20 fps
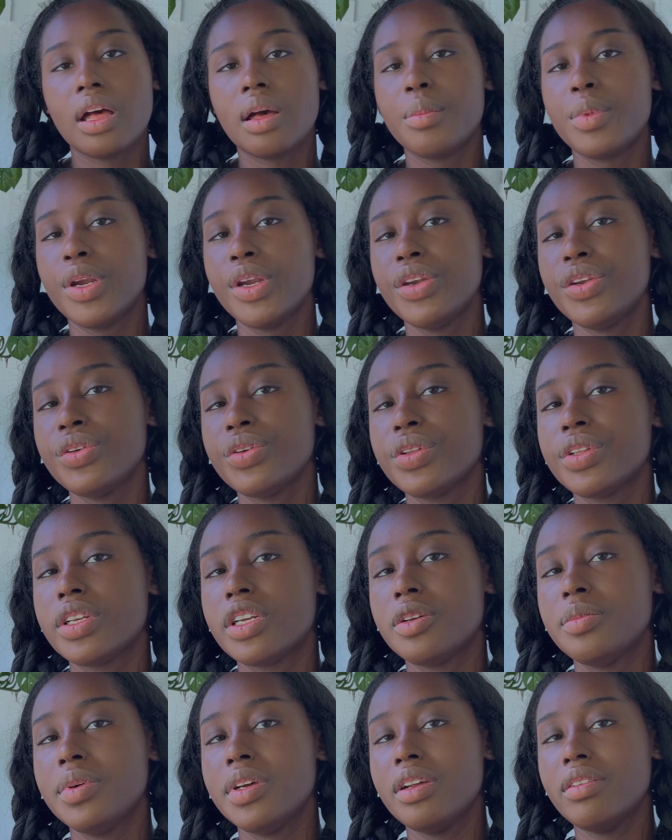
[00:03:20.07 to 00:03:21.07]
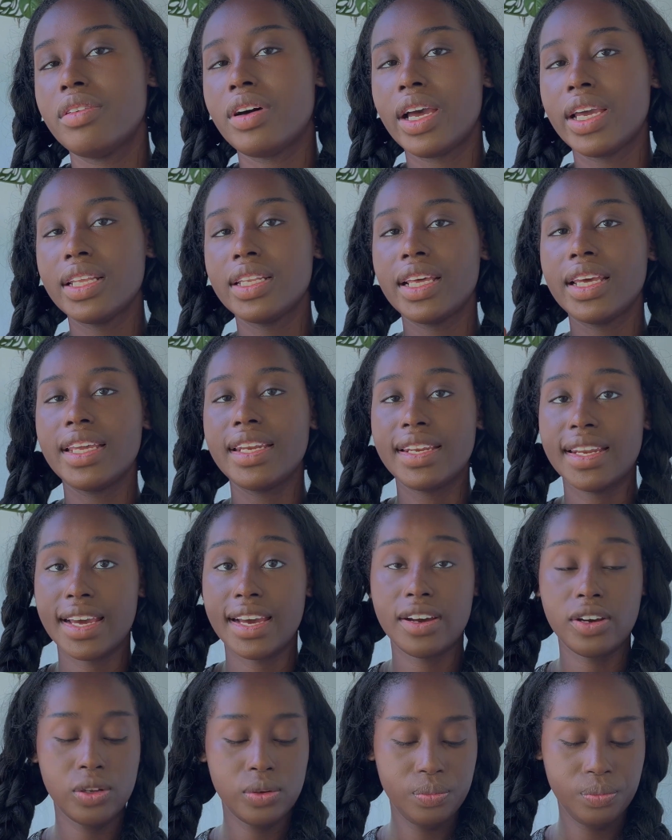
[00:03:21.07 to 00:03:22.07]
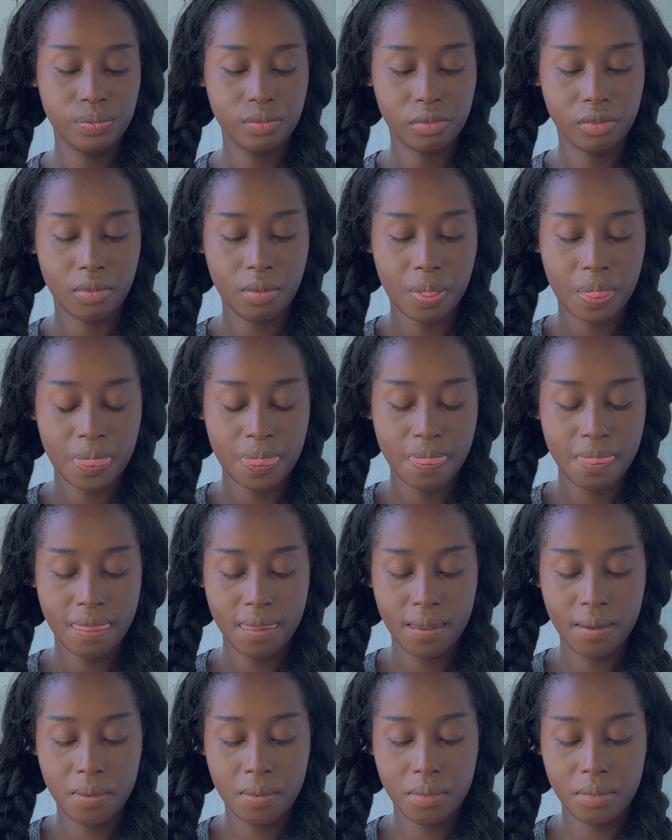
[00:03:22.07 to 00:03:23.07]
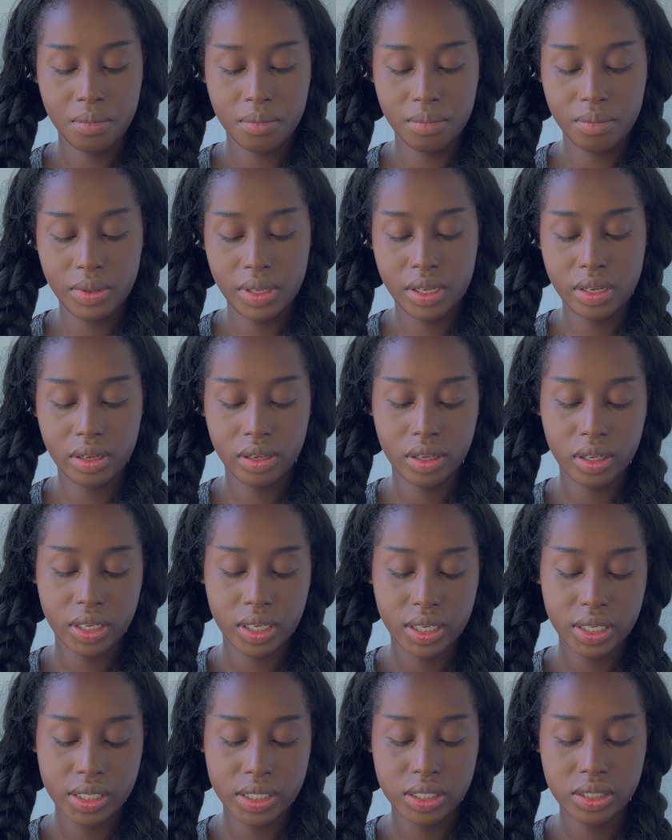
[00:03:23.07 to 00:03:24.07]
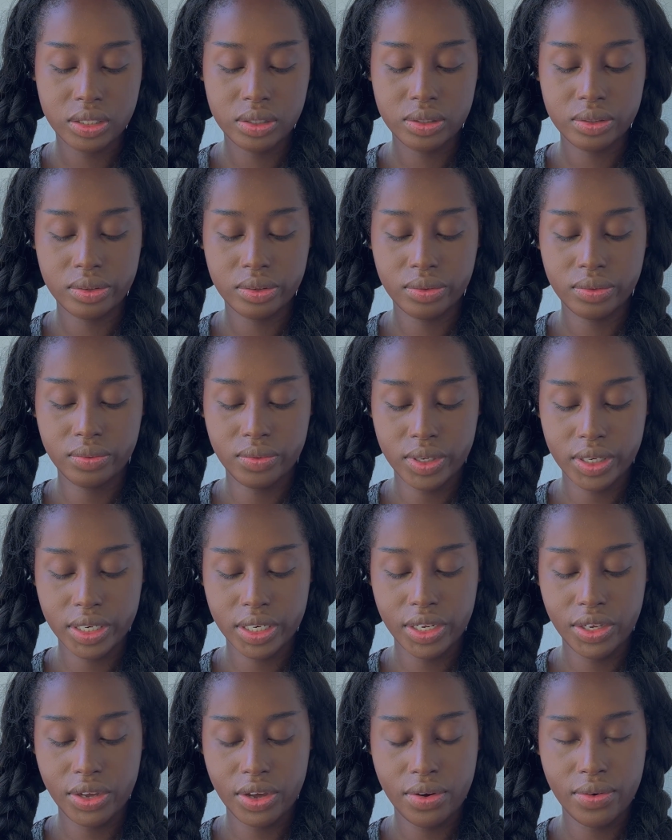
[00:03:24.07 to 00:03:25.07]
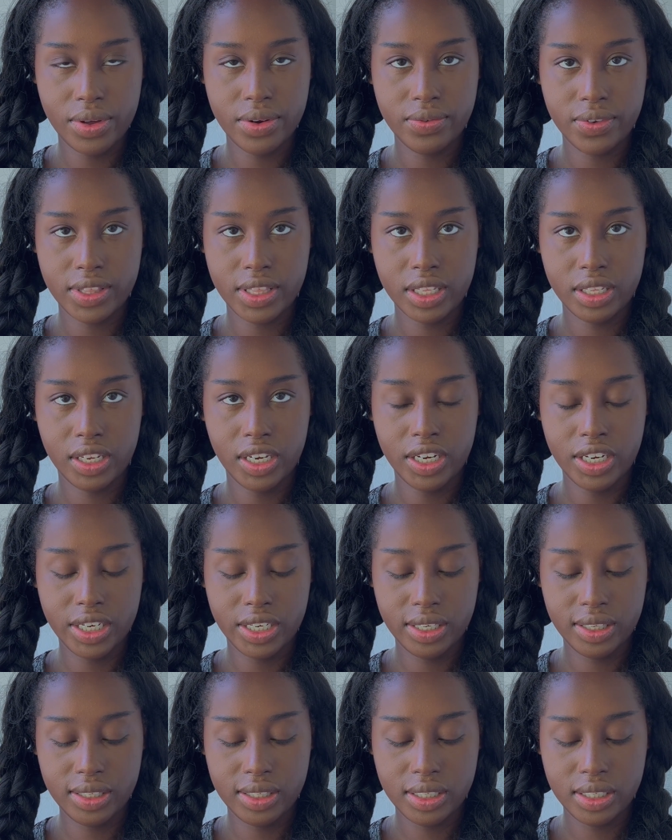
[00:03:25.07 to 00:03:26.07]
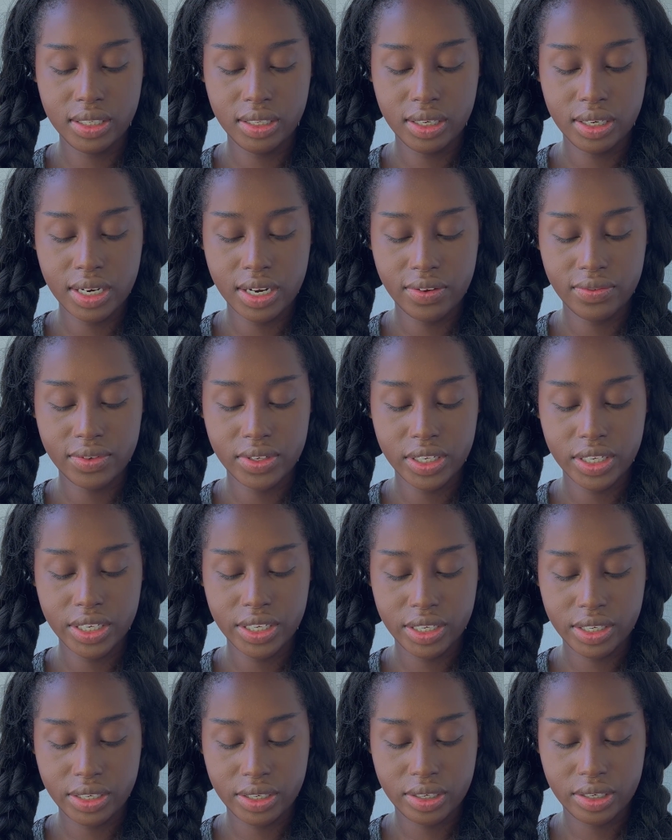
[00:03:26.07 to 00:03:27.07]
I'm gonna do a little bit of highlight now because we're gonna go in with the lighter concealer after,